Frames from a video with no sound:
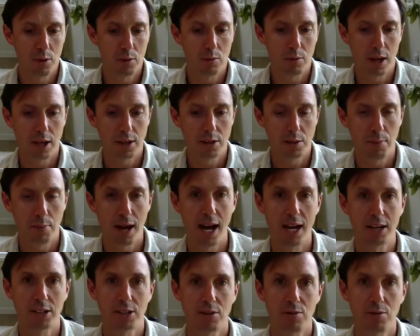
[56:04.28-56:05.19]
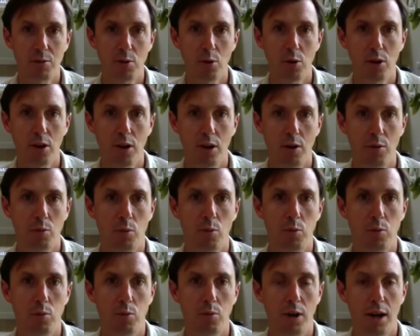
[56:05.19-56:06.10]
has a passion for it
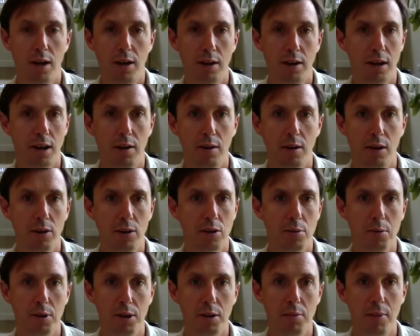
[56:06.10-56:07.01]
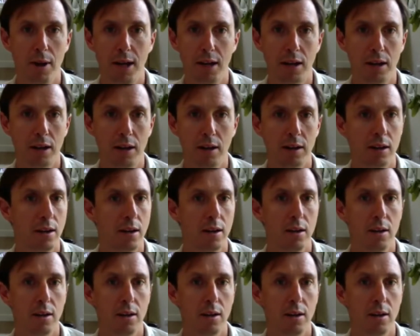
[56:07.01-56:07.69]
and can ultimately make a